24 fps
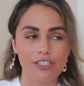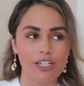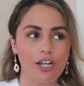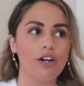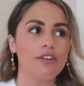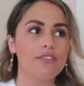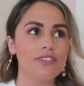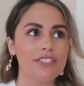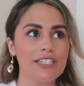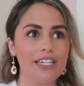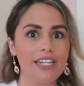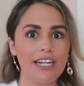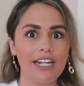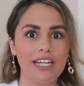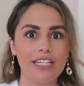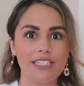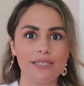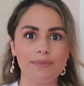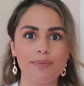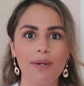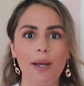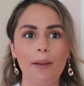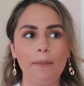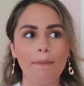Like, obviously it
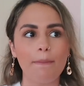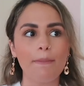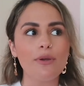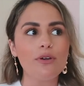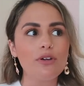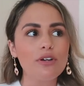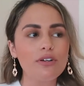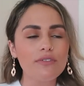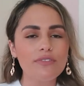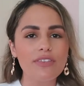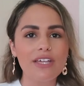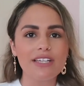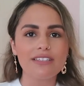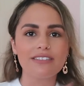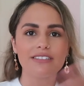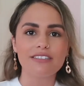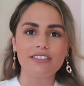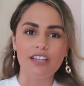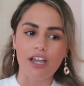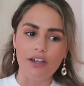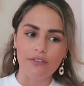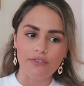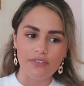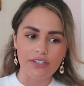is, but move that
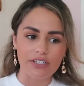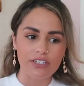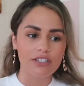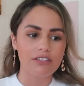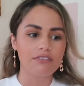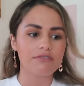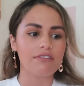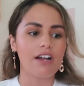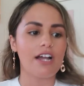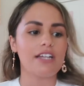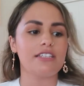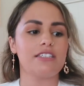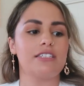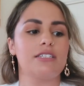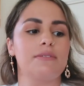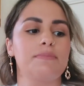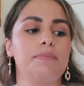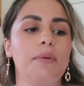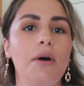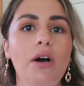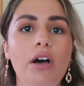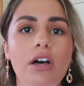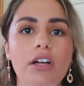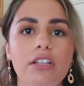stuff into the right
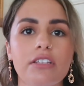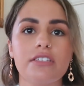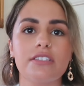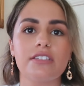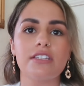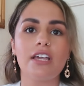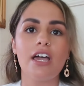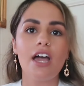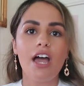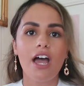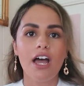spots.